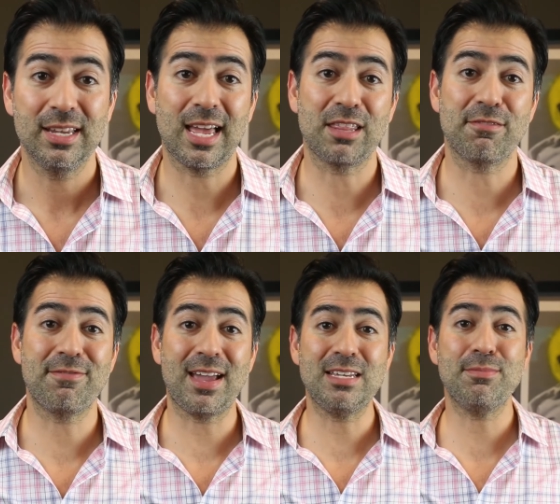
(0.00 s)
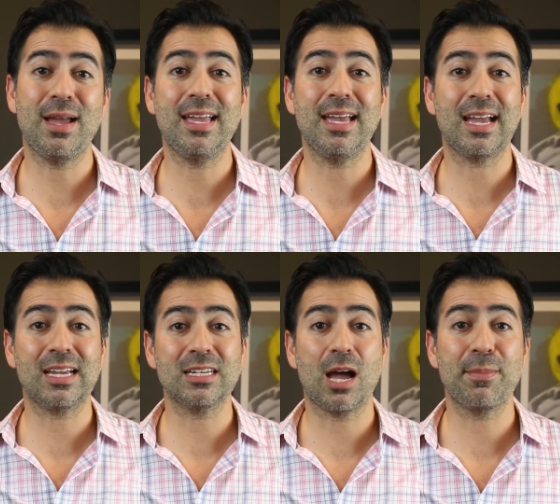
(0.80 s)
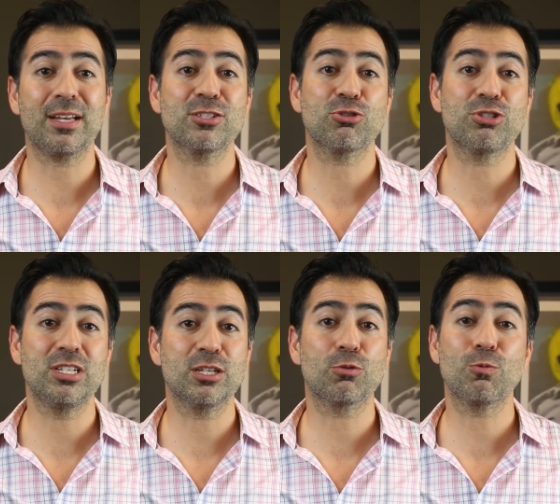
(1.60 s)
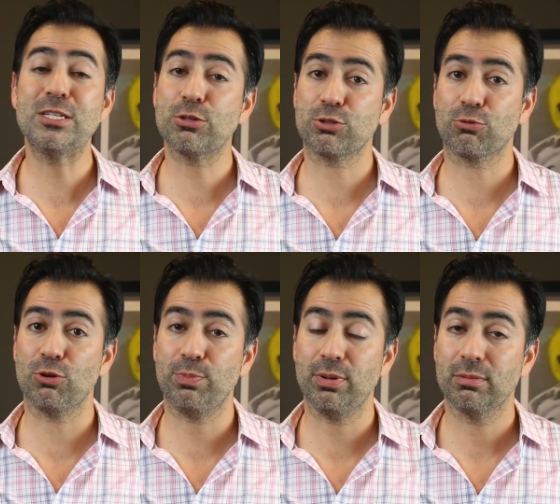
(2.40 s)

Now, the Fannie Mae Economic and Strategic Research Group,